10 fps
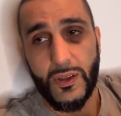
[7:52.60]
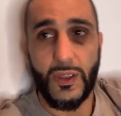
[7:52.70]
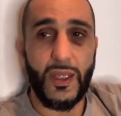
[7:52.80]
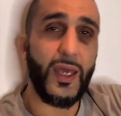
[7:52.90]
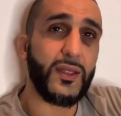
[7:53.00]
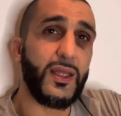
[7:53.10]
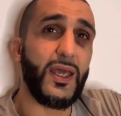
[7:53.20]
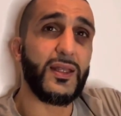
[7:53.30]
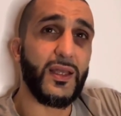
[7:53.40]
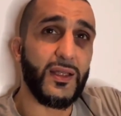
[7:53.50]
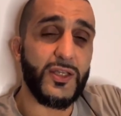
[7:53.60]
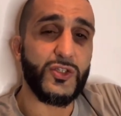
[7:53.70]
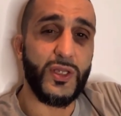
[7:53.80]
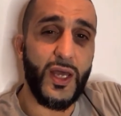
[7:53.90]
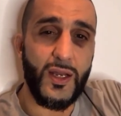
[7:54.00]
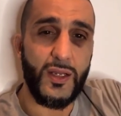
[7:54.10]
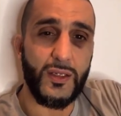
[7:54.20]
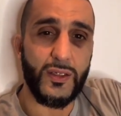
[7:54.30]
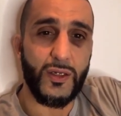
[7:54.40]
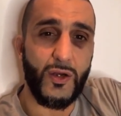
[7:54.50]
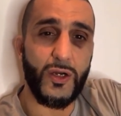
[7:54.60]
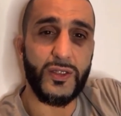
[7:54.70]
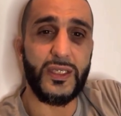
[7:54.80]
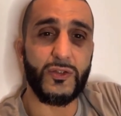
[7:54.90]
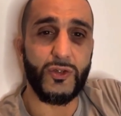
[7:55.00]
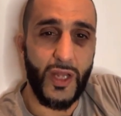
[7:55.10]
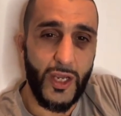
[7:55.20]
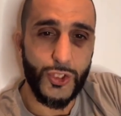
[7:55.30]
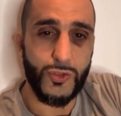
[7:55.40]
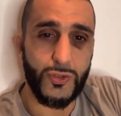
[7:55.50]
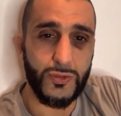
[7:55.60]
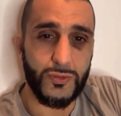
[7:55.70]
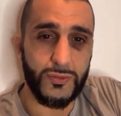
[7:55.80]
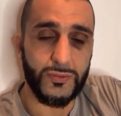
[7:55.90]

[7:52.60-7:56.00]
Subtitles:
RD International. RD International.